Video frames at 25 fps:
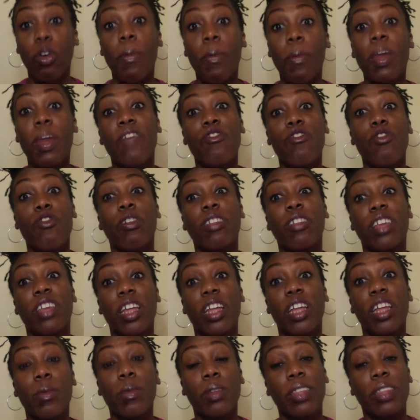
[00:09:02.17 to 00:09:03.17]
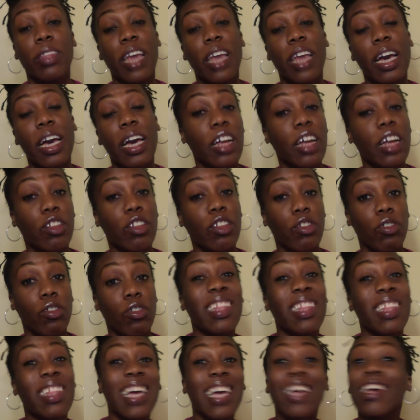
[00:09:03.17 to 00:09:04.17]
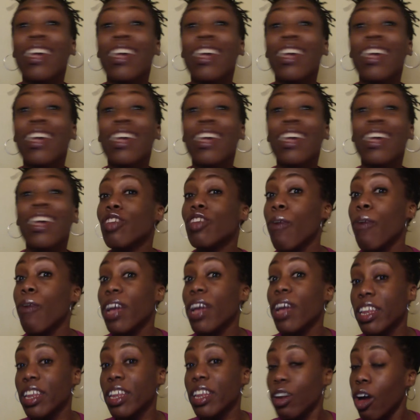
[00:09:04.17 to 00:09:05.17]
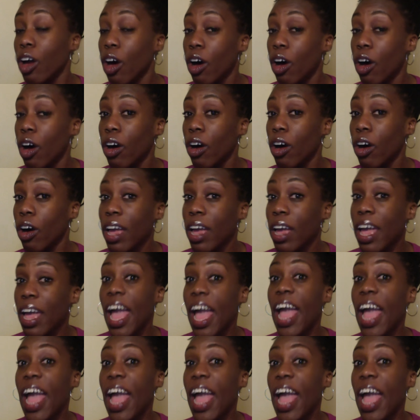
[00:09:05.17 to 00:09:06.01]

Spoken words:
many of you are dealing with debt collectors and debt collectors that are breaking the law.